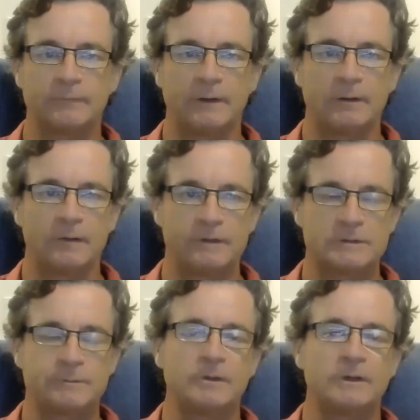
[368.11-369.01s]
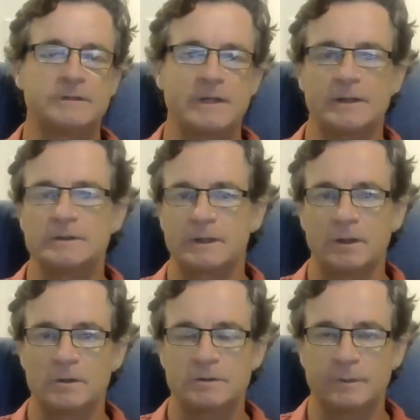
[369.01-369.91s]
And I've experienced that as
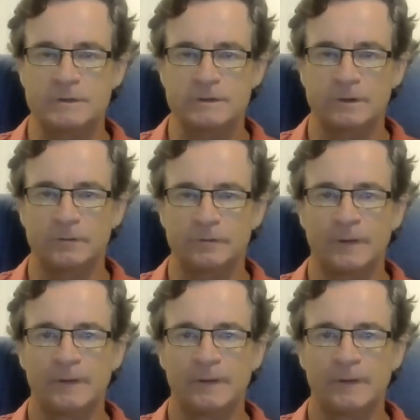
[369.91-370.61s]
a coach myself.